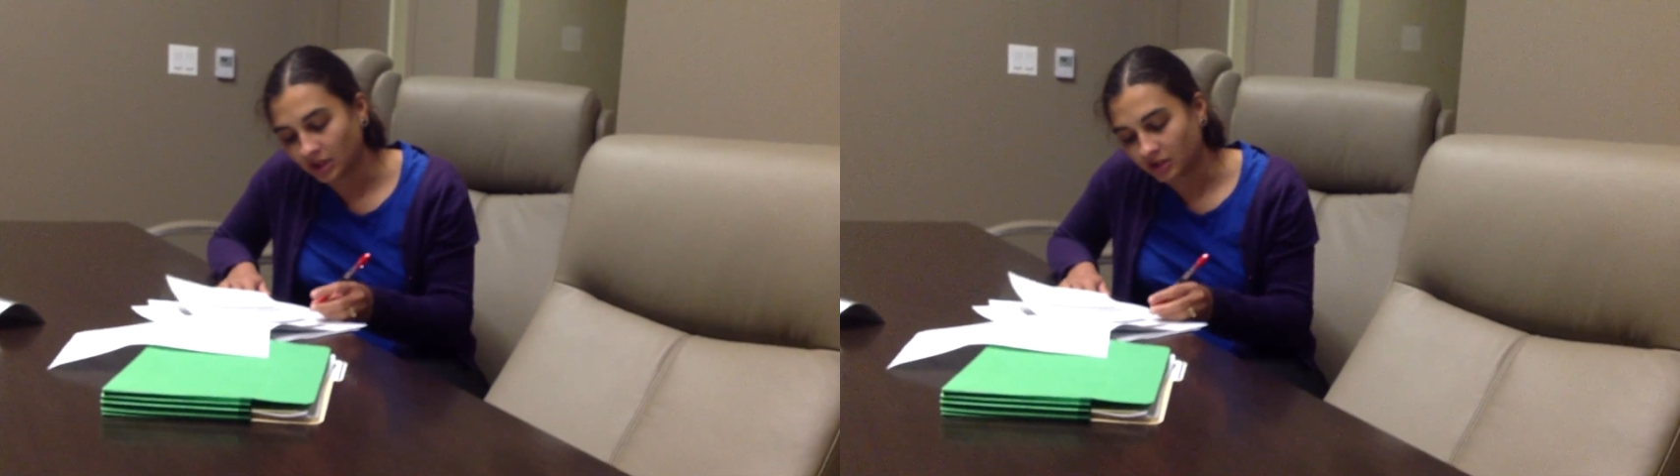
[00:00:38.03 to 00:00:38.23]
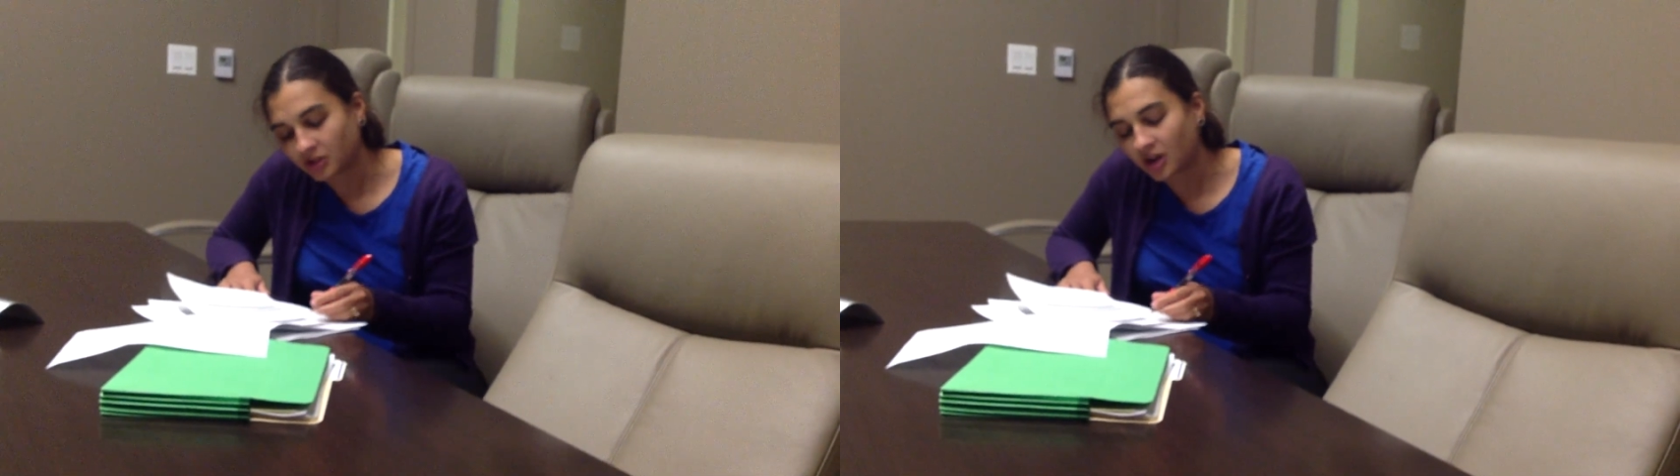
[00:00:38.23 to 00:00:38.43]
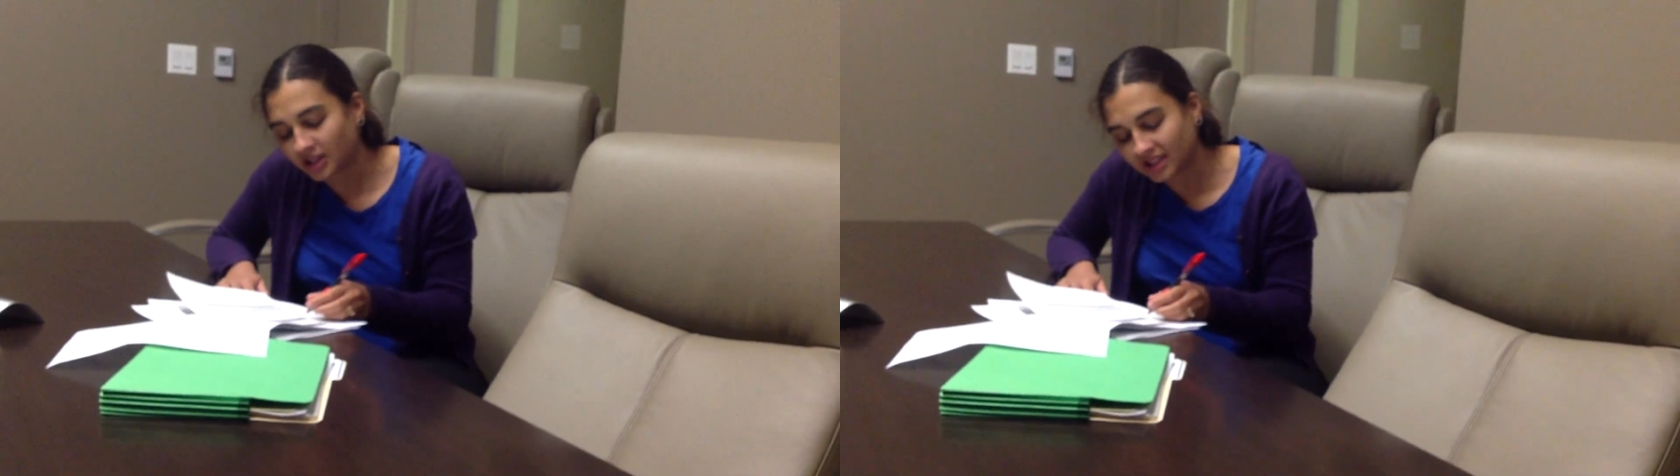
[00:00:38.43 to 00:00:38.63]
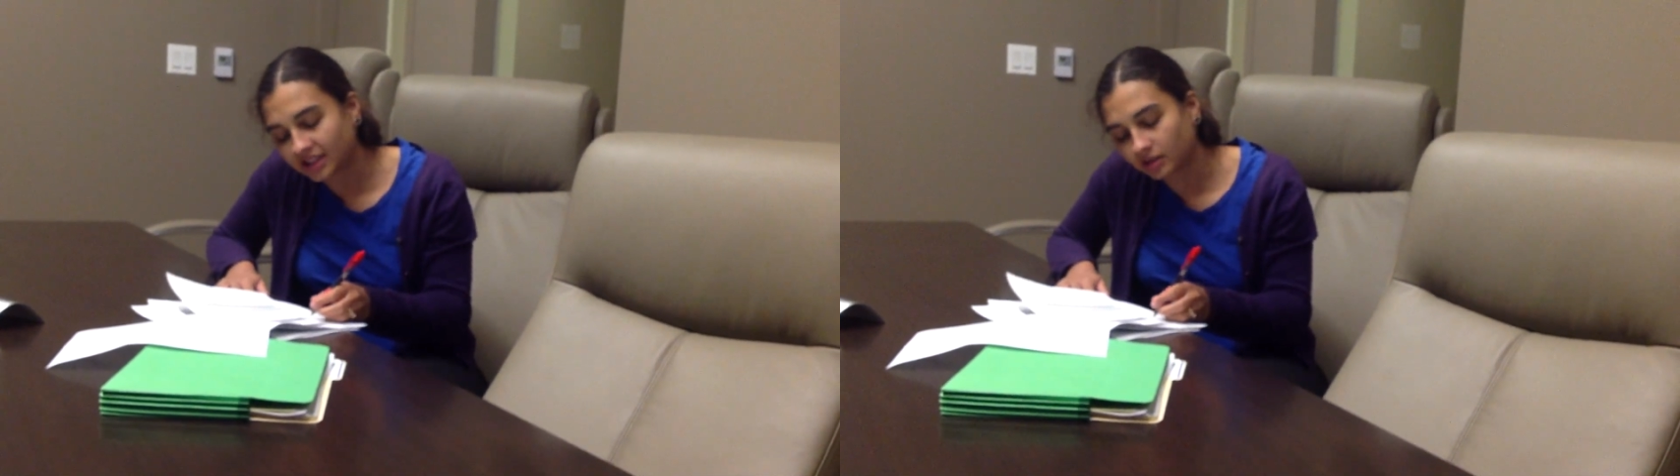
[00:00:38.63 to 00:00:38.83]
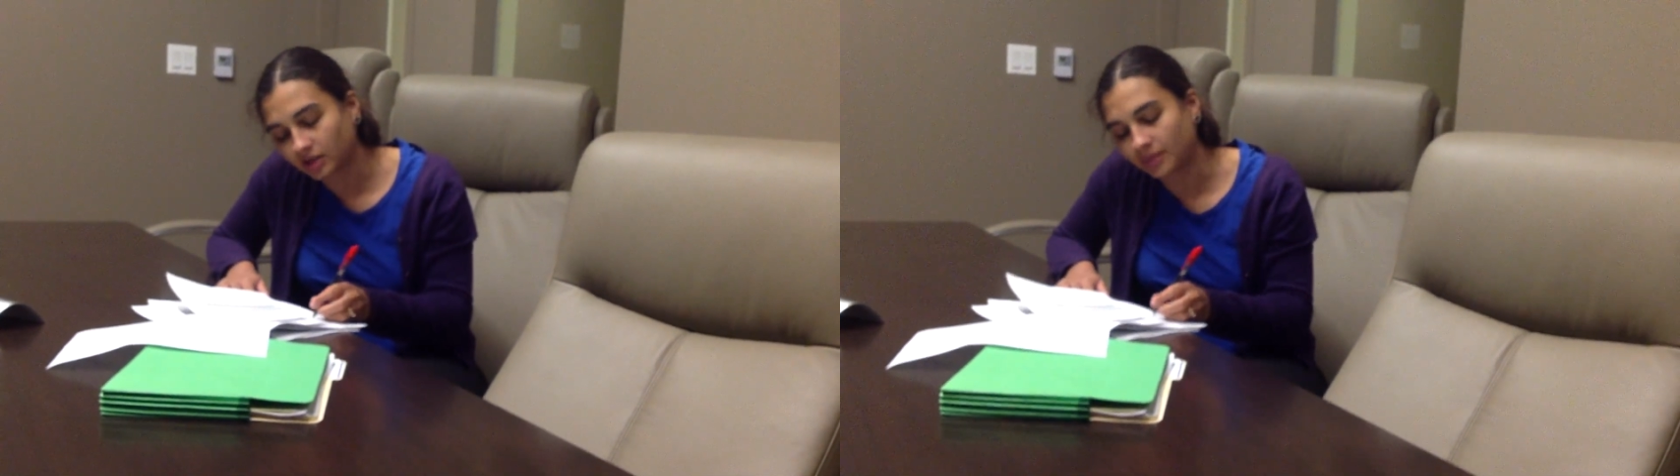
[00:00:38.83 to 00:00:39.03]
you're talking
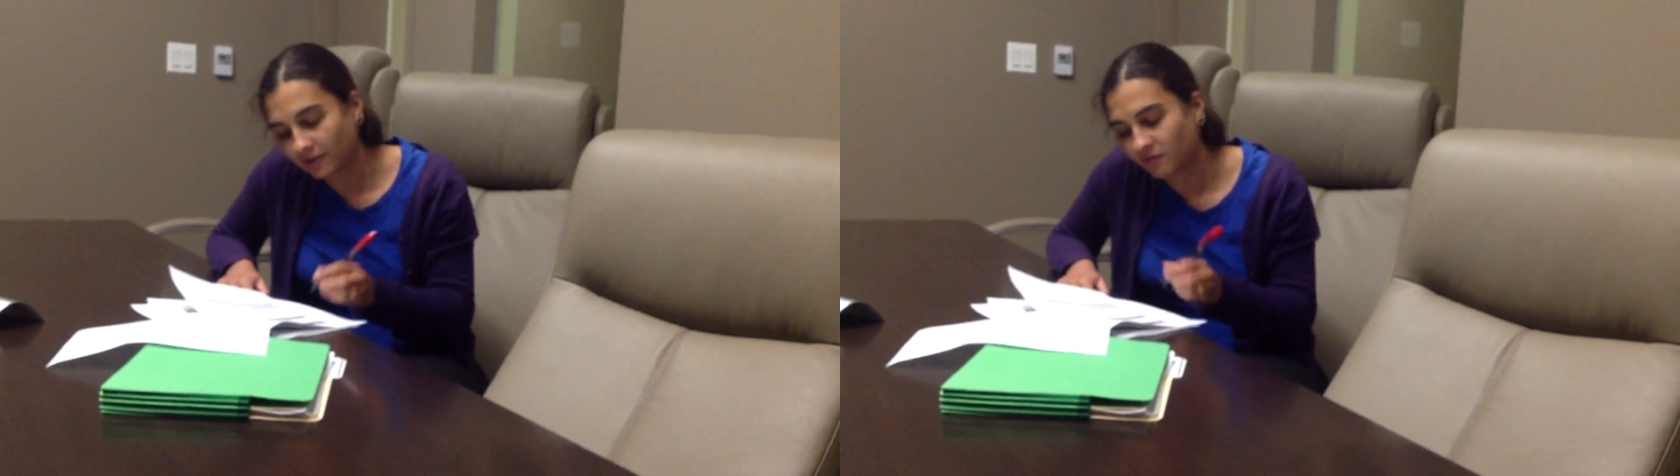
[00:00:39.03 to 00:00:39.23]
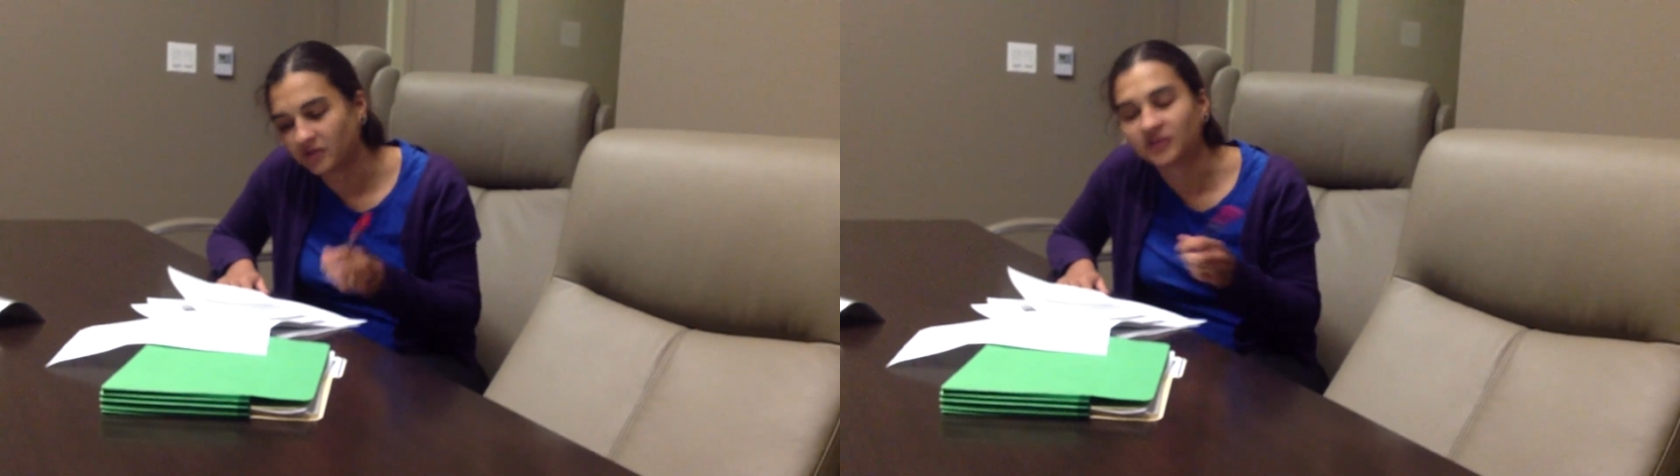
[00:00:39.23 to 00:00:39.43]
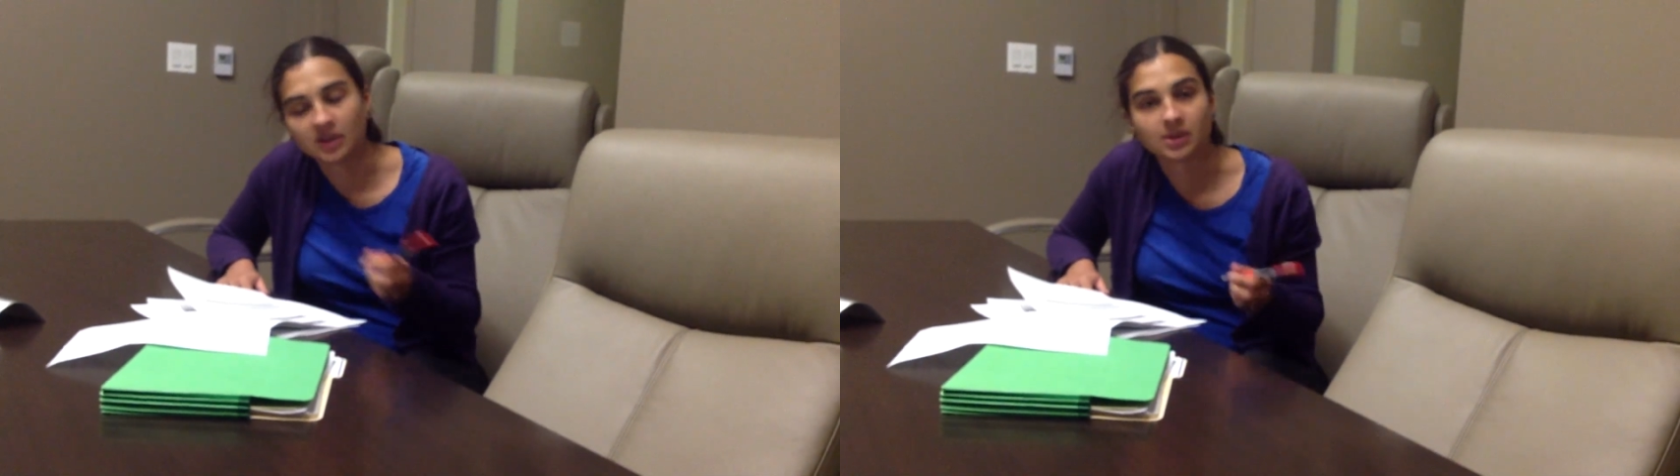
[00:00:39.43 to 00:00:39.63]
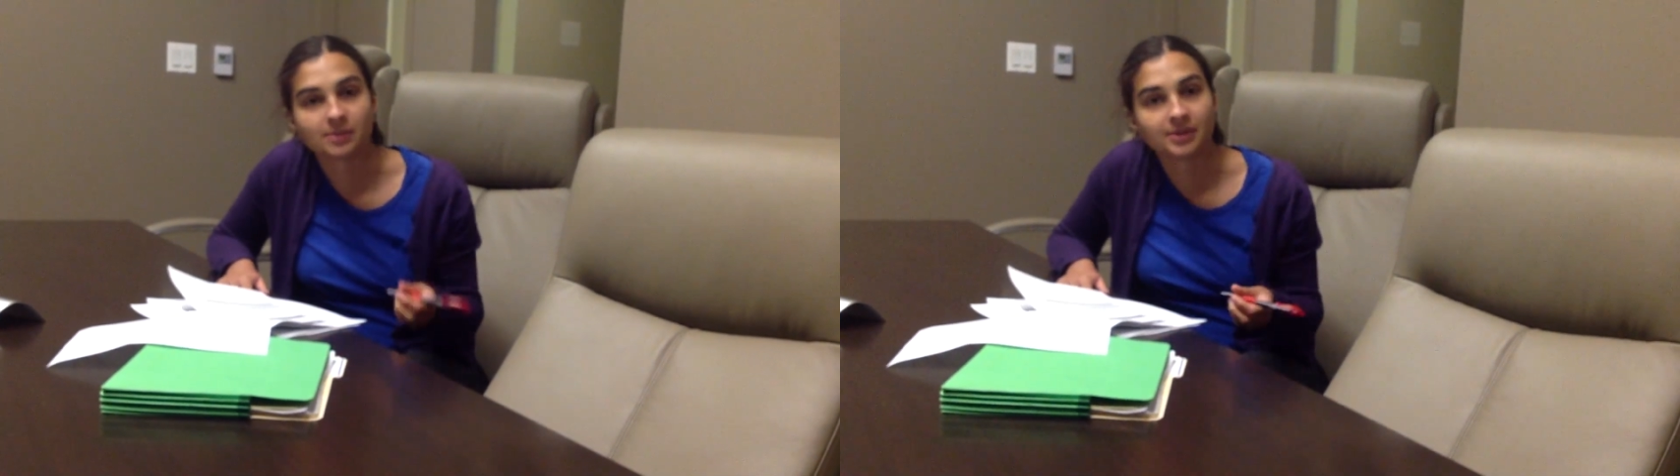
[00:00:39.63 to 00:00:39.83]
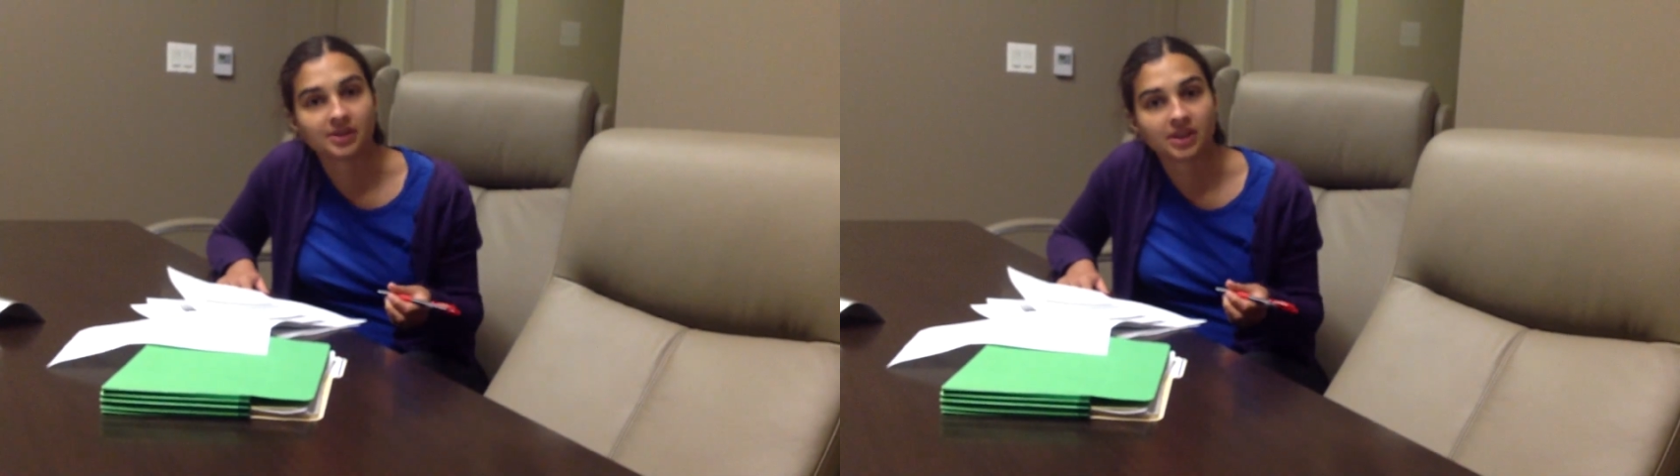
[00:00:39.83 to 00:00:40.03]
literally about 50 people